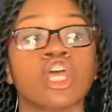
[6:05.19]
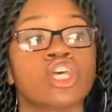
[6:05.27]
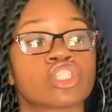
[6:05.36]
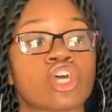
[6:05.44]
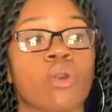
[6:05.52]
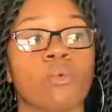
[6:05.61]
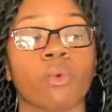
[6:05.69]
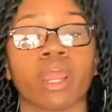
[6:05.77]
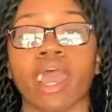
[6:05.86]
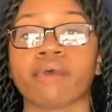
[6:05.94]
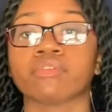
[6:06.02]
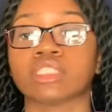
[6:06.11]
So what
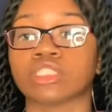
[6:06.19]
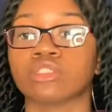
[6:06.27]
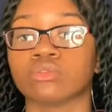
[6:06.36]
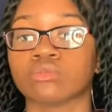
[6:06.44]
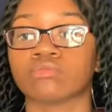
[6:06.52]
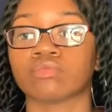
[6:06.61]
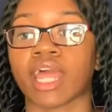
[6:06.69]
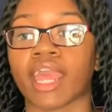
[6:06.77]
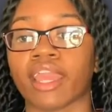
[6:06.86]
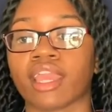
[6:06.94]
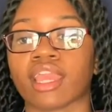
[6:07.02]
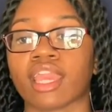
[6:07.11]
I would do,
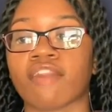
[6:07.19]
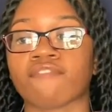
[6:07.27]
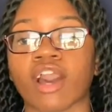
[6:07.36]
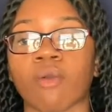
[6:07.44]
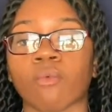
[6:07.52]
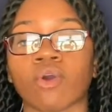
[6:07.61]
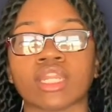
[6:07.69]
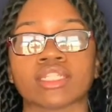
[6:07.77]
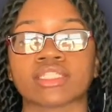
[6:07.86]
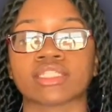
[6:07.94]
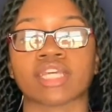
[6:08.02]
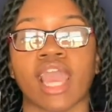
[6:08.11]
like if I wanted
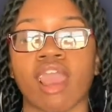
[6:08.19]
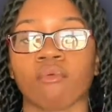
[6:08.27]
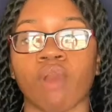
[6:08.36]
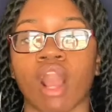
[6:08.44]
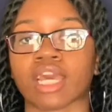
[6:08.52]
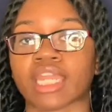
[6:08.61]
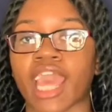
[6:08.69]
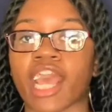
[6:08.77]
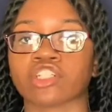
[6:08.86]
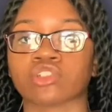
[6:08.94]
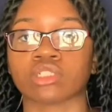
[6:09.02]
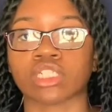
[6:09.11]
to have, rock a
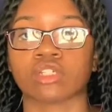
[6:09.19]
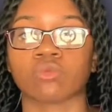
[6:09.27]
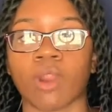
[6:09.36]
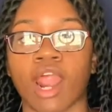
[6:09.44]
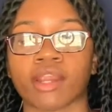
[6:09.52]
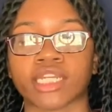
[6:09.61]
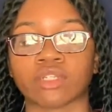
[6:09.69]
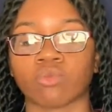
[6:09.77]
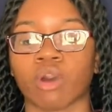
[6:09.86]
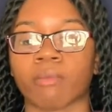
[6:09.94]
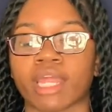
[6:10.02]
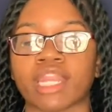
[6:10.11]
natural look where I didn't
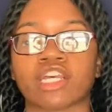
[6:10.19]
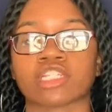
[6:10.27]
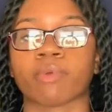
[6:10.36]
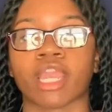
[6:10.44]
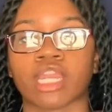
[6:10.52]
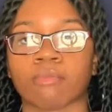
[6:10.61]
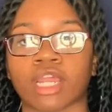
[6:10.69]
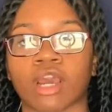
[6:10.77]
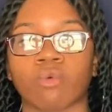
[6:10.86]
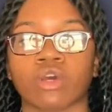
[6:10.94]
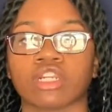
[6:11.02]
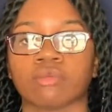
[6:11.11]
want my nails painted, but I
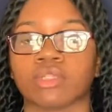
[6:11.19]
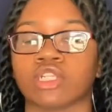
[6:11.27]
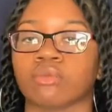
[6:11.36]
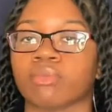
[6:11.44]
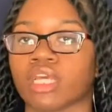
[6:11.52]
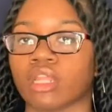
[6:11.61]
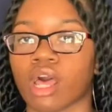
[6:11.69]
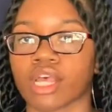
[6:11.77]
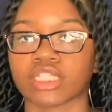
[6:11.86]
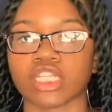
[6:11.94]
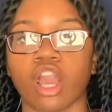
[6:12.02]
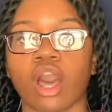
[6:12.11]
wanted them a little bit
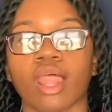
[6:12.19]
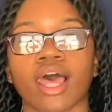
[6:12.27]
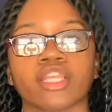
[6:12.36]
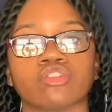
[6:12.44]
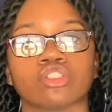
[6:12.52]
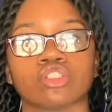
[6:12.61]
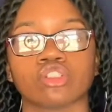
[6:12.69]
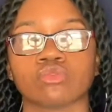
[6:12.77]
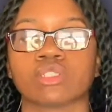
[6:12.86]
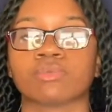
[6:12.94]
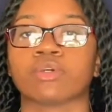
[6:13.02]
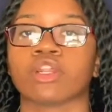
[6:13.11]
glossy, all I used to do
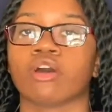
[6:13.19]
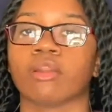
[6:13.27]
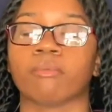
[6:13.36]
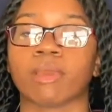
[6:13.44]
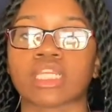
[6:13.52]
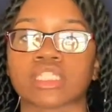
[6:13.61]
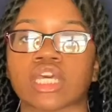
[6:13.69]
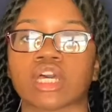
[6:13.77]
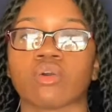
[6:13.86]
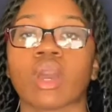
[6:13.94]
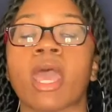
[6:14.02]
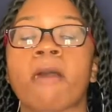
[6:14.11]
was put on a base
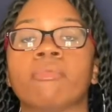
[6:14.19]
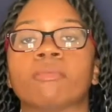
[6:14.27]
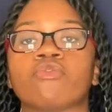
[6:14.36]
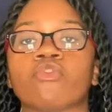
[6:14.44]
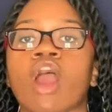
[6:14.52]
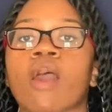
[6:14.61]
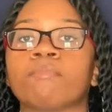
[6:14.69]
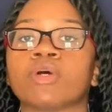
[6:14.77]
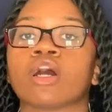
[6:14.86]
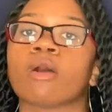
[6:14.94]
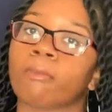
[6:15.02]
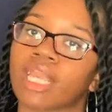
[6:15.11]
coat. But before I put
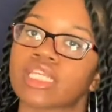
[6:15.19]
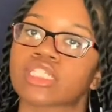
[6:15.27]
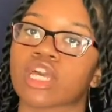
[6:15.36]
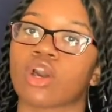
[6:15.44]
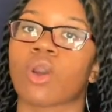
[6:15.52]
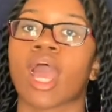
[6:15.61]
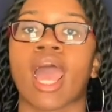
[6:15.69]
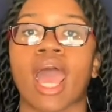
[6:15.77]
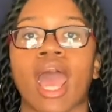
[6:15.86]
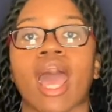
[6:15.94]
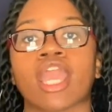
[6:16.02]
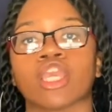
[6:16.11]
on base coat,
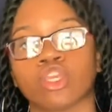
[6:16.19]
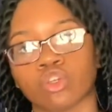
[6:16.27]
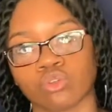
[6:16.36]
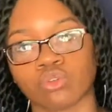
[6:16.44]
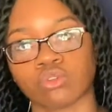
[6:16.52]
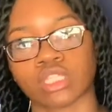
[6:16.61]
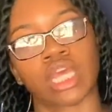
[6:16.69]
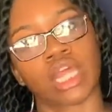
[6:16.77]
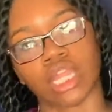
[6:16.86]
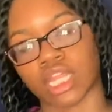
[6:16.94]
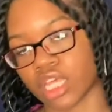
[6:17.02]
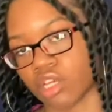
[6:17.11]
I use
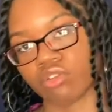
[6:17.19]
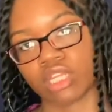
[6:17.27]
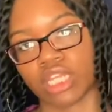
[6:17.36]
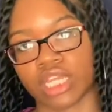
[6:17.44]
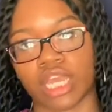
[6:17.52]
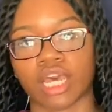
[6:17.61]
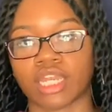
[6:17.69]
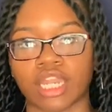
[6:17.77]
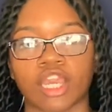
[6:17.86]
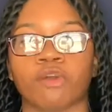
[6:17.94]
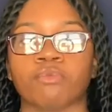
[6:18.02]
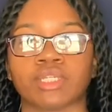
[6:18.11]
literally a
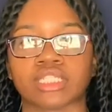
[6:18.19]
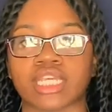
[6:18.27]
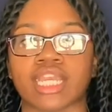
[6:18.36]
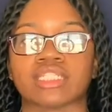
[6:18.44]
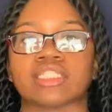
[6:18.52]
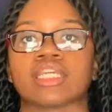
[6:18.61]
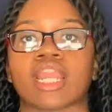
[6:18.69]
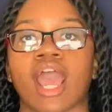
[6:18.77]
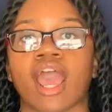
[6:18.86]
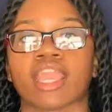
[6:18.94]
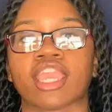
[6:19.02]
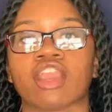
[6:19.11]
nail protectant.
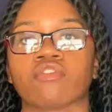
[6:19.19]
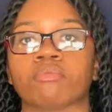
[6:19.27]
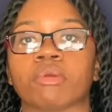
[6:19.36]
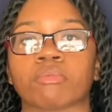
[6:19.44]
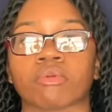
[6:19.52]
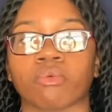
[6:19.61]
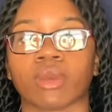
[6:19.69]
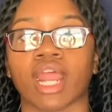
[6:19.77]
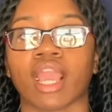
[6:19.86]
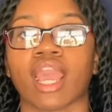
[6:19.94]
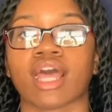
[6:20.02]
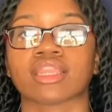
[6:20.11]
I can't remember when I
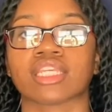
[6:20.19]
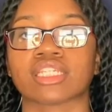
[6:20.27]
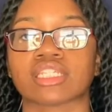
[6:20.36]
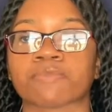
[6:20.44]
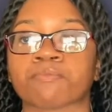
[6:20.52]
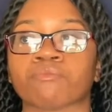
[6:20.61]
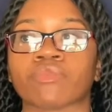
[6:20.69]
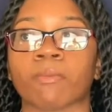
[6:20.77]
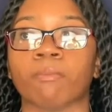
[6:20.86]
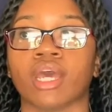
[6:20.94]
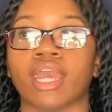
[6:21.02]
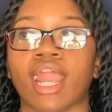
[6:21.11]
got this,
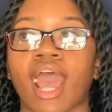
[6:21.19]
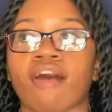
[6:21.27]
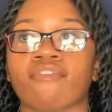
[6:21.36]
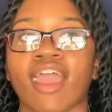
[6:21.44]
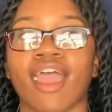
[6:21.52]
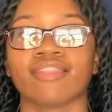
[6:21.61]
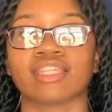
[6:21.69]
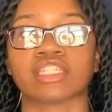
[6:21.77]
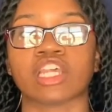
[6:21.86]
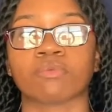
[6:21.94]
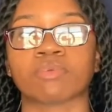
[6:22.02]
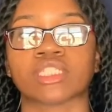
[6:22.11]
but I've had this
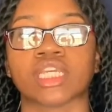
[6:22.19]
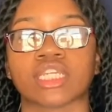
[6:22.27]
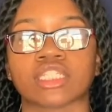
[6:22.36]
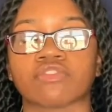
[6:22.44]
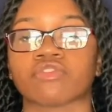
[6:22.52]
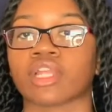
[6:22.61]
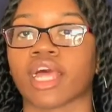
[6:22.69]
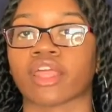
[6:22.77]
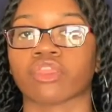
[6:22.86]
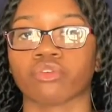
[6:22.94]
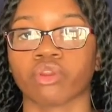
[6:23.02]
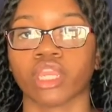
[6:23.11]
nail protectant for
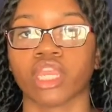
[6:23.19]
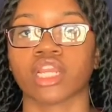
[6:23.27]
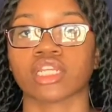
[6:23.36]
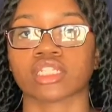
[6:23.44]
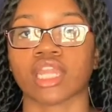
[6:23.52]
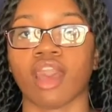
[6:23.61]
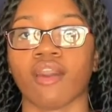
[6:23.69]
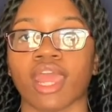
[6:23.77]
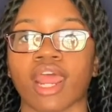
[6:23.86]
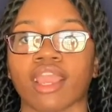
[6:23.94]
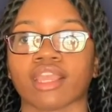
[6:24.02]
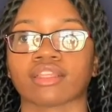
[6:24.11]
like three years now. And
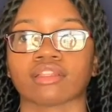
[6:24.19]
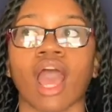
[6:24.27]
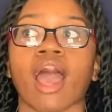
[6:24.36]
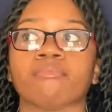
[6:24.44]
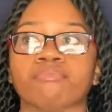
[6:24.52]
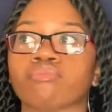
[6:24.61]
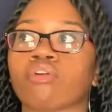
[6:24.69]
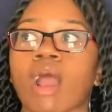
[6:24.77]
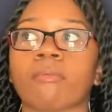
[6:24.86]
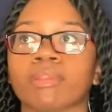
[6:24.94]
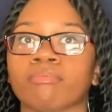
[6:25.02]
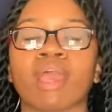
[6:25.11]
I, I
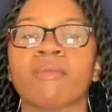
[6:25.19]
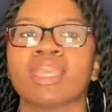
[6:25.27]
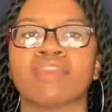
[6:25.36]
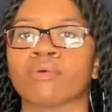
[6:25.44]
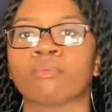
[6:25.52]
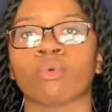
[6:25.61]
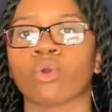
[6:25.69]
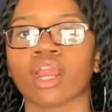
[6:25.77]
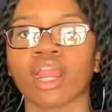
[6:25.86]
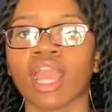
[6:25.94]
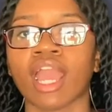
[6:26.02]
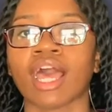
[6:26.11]
probably, maybe even
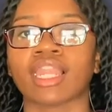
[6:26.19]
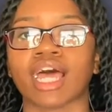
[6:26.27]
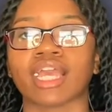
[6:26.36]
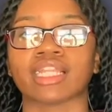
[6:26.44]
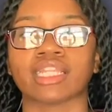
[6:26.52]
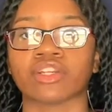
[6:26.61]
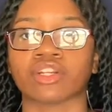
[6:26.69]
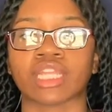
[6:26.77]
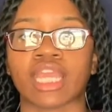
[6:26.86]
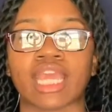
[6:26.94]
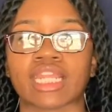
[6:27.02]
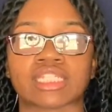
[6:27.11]
more, like
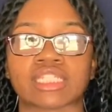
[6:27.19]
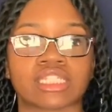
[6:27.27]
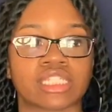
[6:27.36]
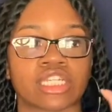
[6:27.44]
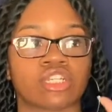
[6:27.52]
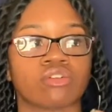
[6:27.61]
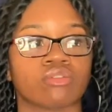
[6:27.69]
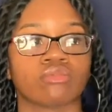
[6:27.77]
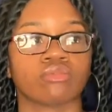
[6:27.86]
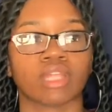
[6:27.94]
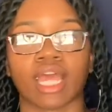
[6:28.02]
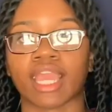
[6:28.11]
literally and it's still
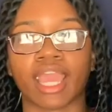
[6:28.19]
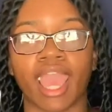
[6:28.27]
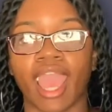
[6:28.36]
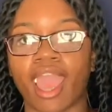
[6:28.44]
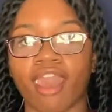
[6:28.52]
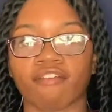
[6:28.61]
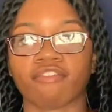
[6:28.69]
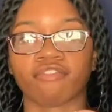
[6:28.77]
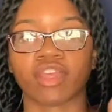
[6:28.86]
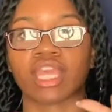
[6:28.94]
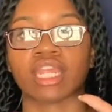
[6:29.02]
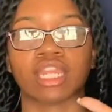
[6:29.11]
like half
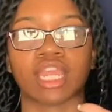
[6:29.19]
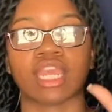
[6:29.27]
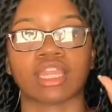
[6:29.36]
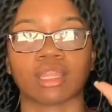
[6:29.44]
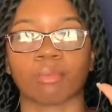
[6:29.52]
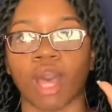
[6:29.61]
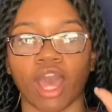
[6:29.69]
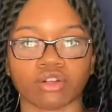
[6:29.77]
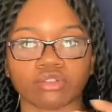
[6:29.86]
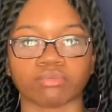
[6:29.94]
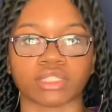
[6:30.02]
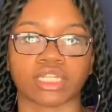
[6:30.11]
in in the
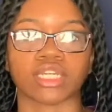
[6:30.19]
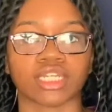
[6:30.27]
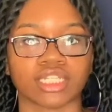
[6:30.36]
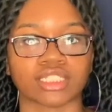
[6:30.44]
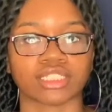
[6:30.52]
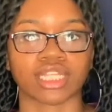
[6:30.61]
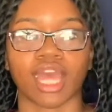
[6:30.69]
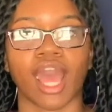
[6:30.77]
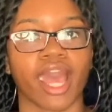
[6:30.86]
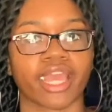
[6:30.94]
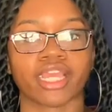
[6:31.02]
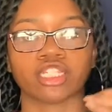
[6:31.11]
bottle because
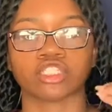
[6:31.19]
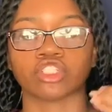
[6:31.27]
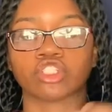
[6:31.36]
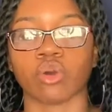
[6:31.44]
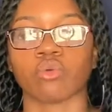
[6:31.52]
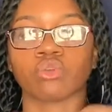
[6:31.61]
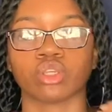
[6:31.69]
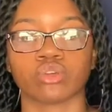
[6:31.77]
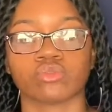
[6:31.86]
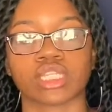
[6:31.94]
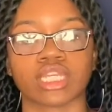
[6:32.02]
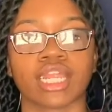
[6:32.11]
I don't
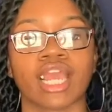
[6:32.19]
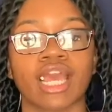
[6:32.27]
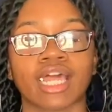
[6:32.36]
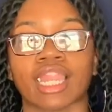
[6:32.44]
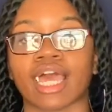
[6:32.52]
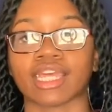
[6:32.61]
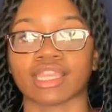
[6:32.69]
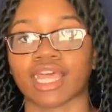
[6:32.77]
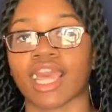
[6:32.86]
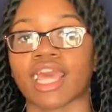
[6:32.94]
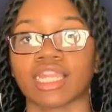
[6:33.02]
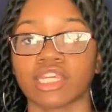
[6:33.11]
use it like
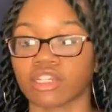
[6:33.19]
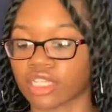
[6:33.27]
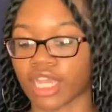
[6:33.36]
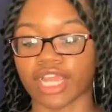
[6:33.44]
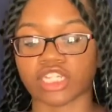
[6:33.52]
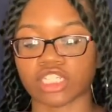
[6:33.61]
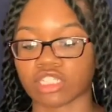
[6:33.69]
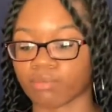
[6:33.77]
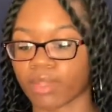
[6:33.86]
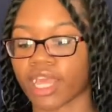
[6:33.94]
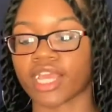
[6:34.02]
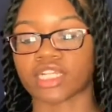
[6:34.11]
that literally I just
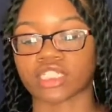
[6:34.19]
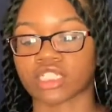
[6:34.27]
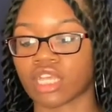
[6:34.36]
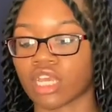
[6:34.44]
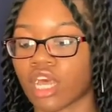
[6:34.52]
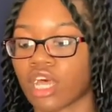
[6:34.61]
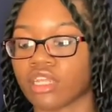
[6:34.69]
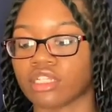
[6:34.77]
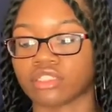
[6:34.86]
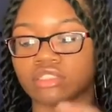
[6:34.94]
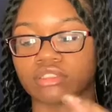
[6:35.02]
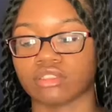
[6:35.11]
splash
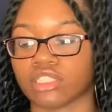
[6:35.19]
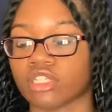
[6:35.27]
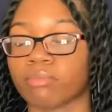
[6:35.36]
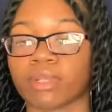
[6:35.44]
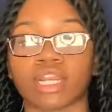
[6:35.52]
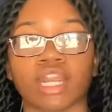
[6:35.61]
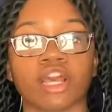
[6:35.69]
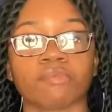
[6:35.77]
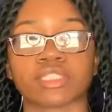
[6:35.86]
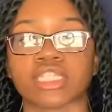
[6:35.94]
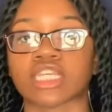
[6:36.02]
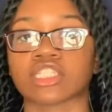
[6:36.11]
a little bit of nail
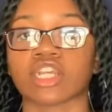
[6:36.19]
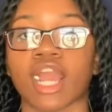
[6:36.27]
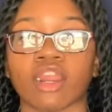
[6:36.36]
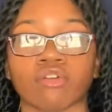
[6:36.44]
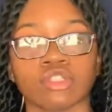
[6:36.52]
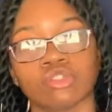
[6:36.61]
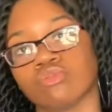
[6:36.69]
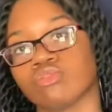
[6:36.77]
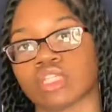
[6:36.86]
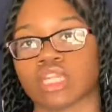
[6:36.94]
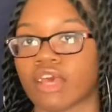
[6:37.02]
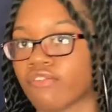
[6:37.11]
protector I don't use
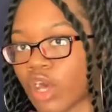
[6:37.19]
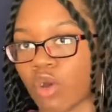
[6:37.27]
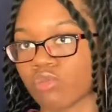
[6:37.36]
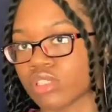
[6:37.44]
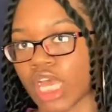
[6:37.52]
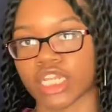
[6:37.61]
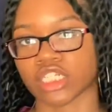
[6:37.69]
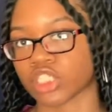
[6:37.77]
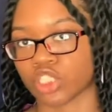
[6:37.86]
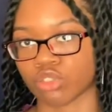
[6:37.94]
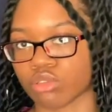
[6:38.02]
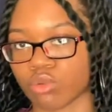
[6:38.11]
enough coats I just
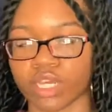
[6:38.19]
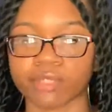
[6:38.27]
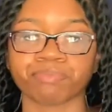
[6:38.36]
use one